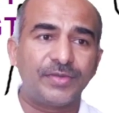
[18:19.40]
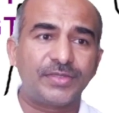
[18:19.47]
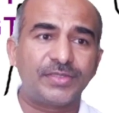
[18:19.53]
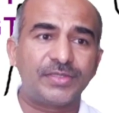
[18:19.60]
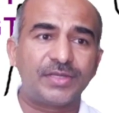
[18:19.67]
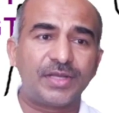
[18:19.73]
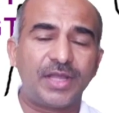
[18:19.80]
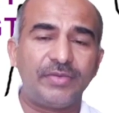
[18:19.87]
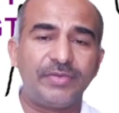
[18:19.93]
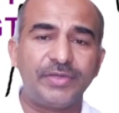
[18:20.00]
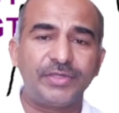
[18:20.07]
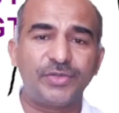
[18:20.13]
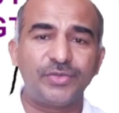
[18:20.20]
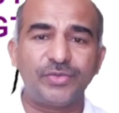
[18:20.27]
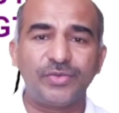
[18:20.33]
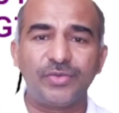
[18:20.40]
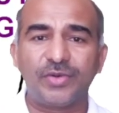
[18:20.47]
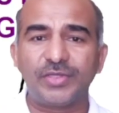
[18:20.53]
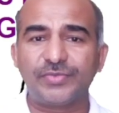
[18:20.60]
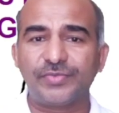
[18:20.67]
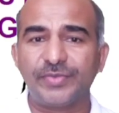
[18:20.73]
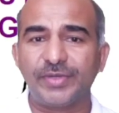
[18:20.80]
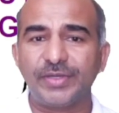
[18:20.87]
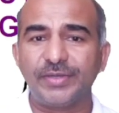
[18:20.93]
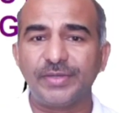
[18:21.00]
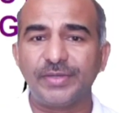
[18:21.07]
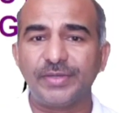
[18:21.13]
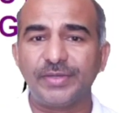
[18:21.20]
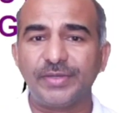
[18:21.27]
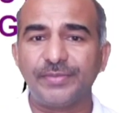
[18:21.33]
First, I will show you gross
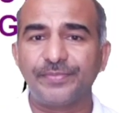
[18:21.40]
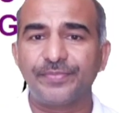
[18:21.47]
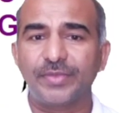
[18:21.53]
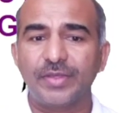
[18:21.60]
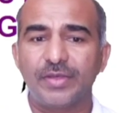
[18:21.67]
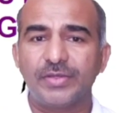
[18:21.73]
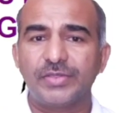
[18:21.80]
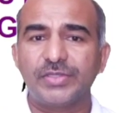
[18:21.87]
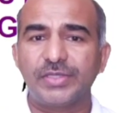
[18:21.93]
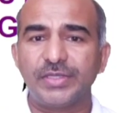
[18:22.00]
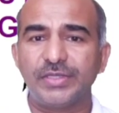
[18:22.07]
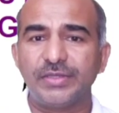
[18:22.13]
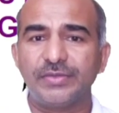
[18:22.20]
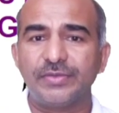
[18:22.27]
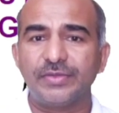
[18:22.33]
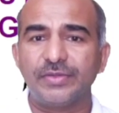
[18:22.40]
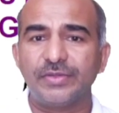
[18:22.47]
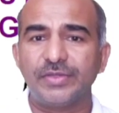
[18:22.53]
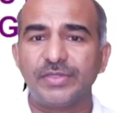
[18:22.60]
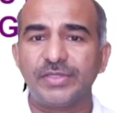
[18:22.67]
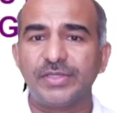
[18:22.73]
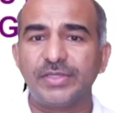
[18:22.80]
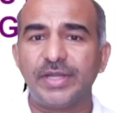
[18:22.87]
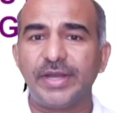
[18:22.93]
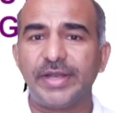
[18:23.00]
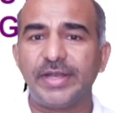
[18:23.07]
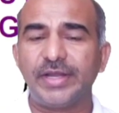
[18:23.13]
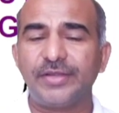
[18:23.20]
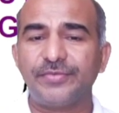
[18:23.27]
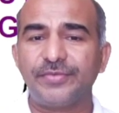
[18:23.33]
figure. See, this is the
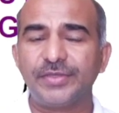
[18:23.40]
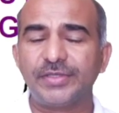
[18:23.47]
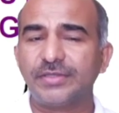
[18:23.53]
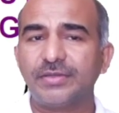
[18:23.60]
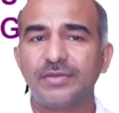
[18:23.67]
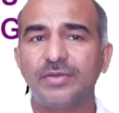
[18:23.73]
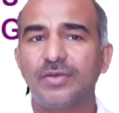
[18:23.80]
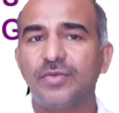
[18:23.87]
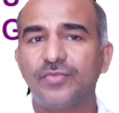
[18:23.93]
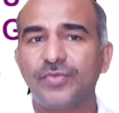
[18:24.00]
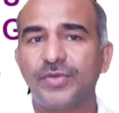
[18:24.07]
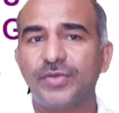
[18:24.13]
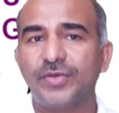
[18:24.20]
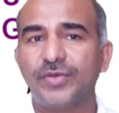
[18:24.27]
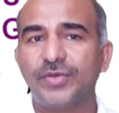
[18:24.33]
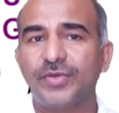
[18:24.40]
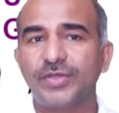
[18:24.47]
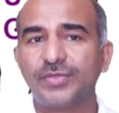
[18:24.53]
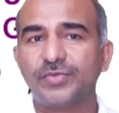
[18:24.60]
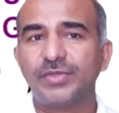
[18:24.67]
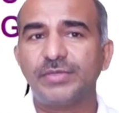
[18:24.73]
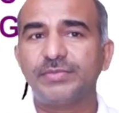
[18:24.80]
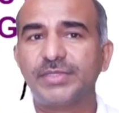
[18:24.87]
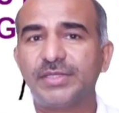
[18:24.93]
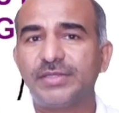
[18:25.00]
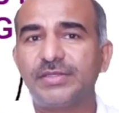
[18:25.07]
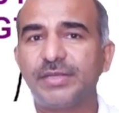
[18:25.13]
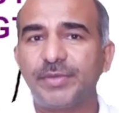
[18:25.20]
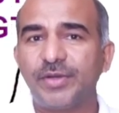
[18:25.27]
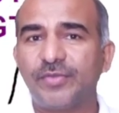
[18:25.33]
head neck face. First, we will see the
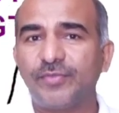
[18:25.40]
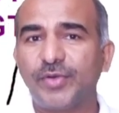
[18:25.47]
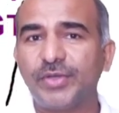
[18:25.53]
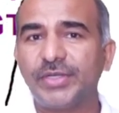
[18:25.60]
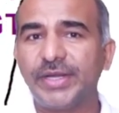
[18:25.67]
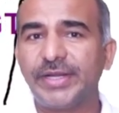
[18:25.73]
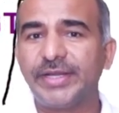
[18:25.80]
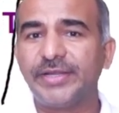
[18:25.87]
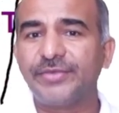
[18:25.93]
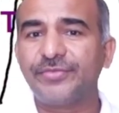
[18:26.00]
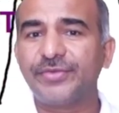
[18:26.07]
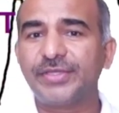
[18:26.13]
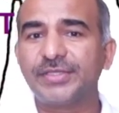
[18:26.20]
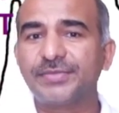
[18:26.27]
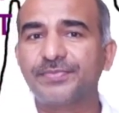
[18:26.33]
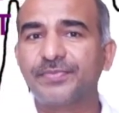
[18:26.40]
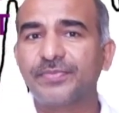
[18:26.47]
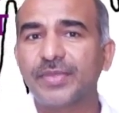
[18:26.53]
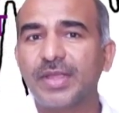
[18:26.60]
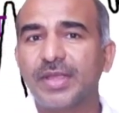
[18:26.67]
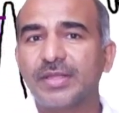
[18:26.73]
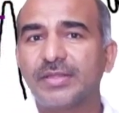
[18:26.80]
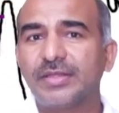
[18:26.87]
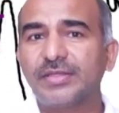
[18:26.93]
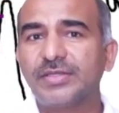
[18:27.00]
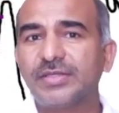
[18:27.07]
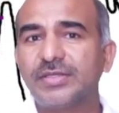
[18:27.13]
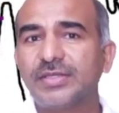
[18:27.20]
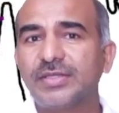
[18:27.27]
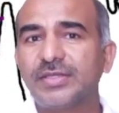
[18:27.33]
segment of body, head neck face.
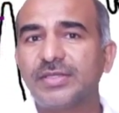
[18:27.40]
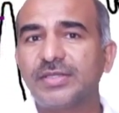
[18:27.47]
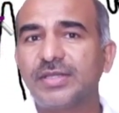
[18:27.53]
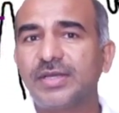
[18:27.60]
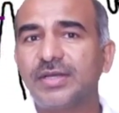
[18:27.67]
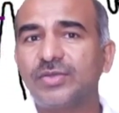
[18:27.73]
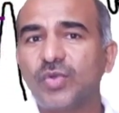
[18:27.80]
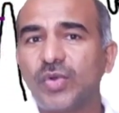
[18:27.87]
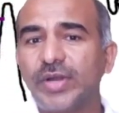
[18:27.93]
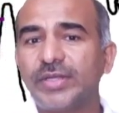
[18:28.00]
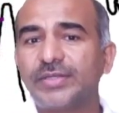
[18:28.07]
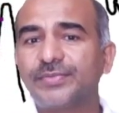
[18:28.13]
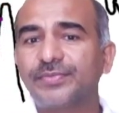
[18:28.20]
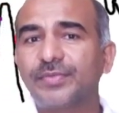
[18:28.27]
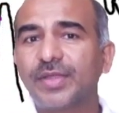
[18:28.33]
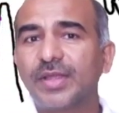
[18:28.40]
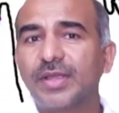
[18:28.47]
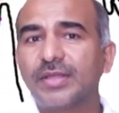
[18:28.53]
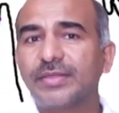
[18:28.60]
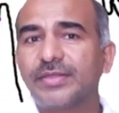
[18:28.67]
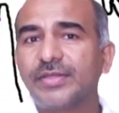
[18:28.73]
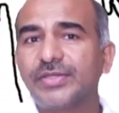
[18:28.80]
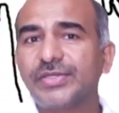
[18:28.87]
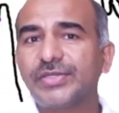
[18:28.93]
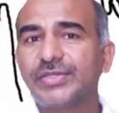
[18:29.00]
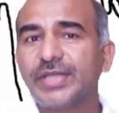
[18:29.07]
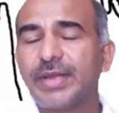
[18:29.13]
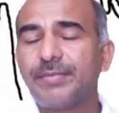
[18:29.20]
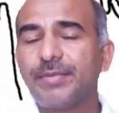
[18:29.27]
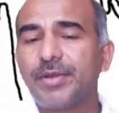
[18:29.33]
This is the thorax. This
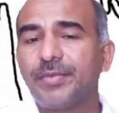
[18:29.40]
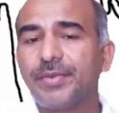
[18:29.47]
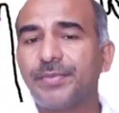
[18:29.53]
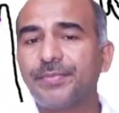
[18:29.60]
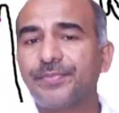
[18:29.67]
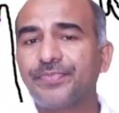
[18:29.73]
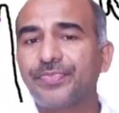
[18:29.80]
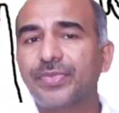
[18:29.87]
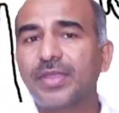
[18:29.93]
is the abdomen.